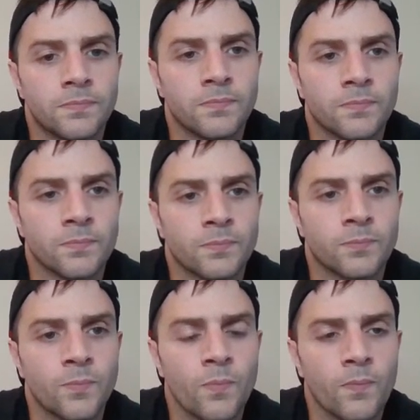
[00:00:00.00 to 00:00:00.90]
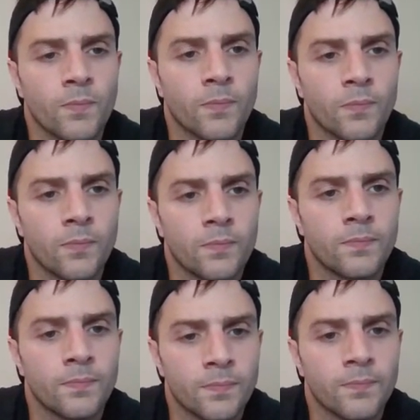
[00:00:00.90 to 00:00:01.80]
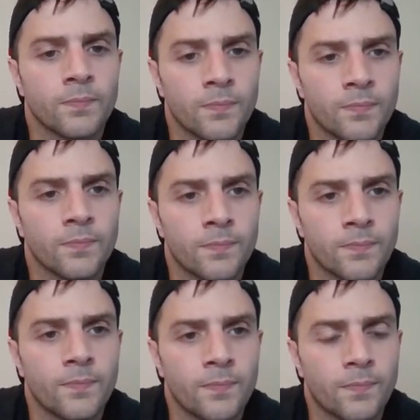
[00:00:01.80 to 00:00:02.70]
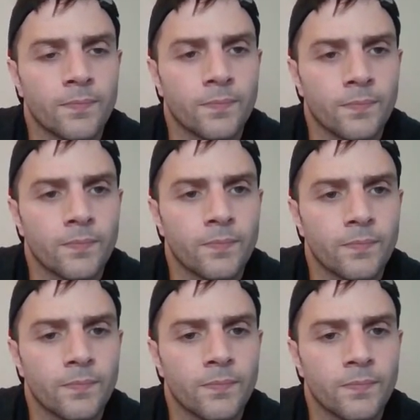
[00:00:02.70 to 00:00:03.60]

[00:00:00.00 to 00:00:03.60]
[no speech]